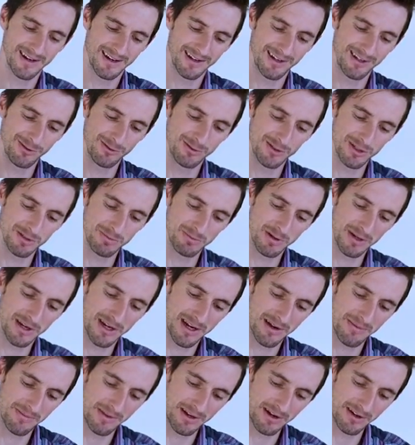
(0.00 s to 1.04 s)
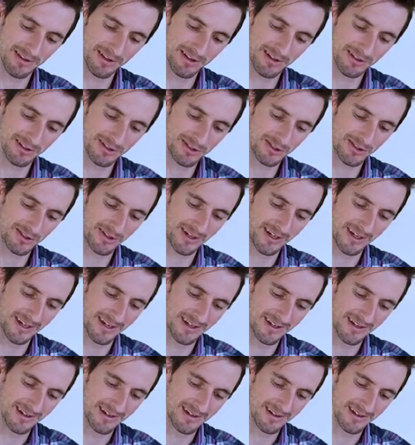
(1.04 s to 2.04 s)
You just become their little tree.